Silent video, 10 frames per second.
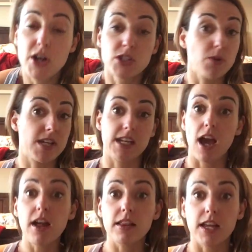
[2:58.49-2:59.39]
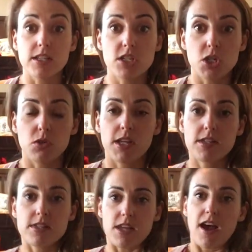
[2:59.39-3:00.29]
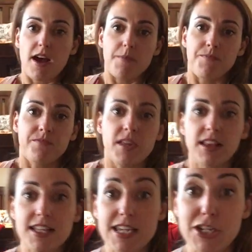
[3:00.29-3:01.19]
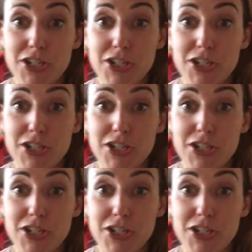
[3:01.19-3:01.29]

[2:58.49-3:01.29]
So I was like, yeah, let's do this. Let's get a